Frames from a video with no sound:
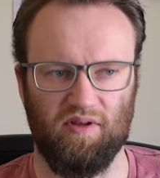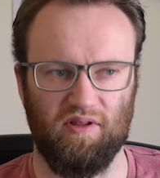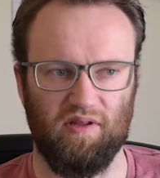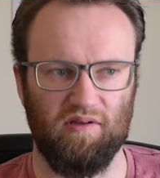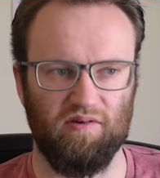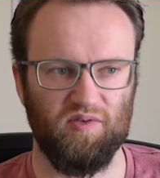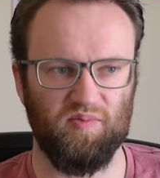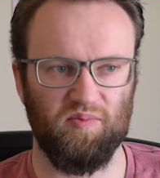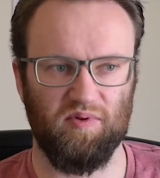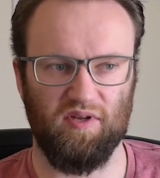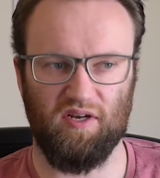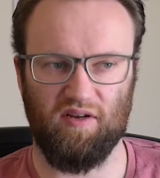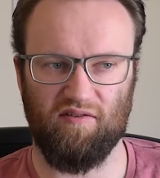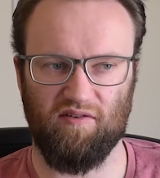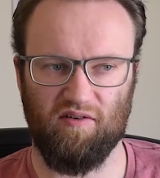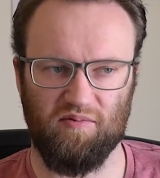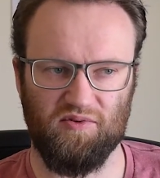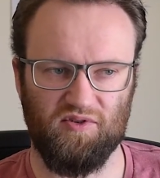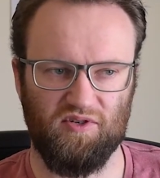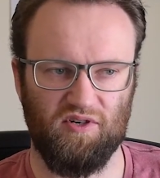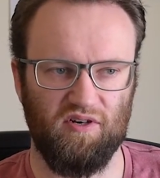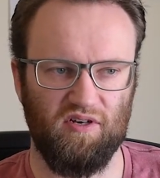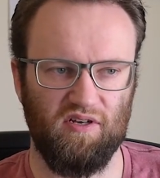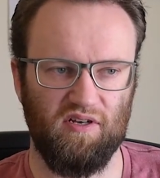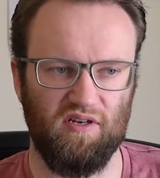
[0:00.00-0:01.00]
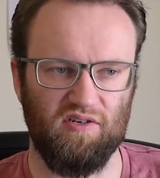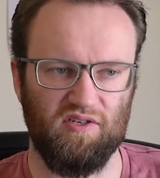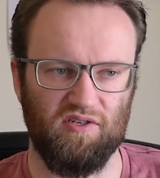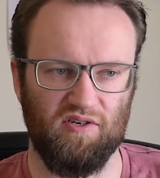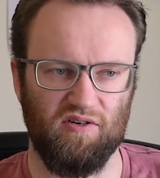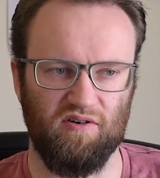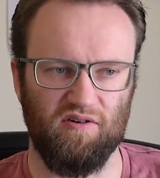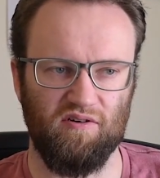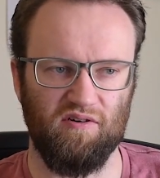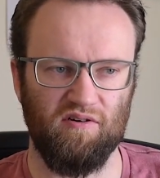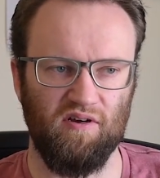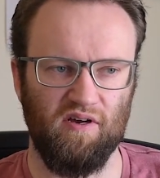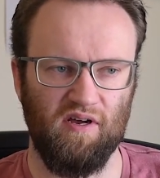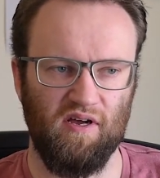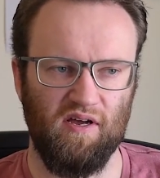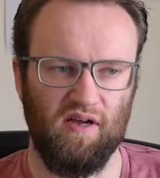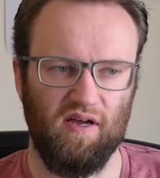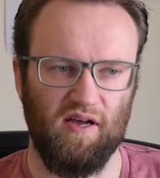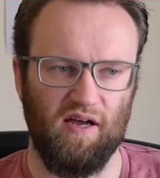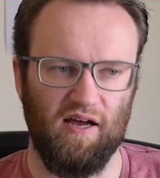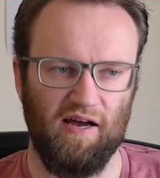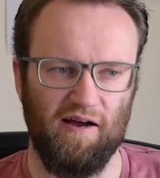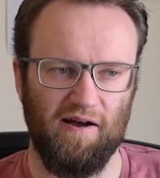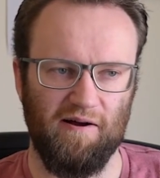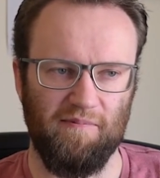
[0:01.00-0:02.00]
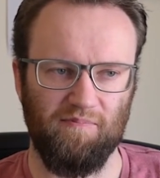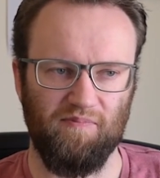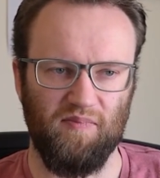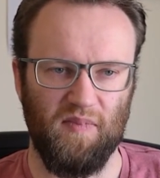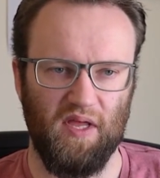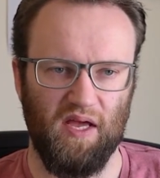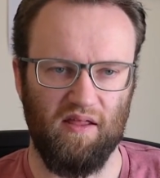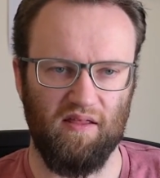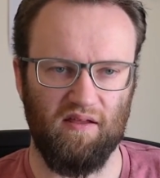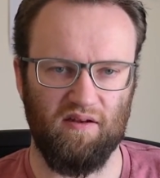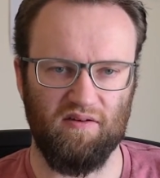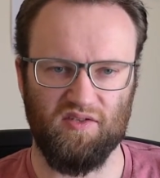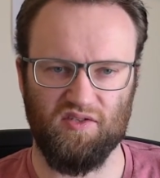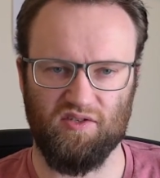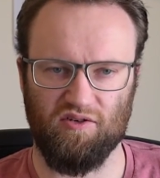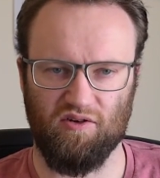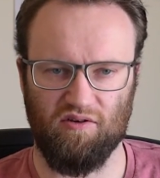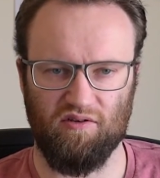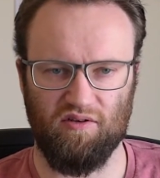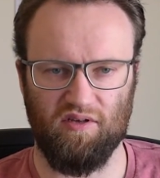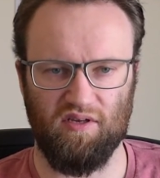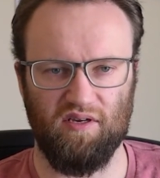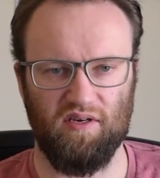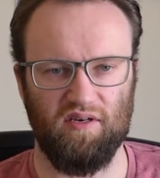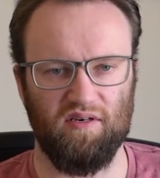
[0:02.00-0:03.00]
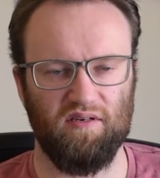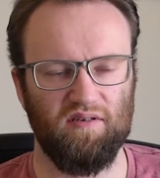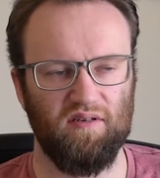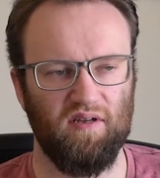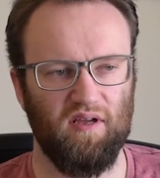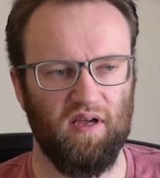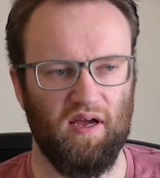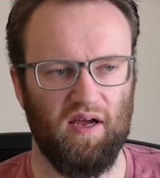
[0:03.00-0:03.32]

and there was plenty of opportunity to. And then slowly,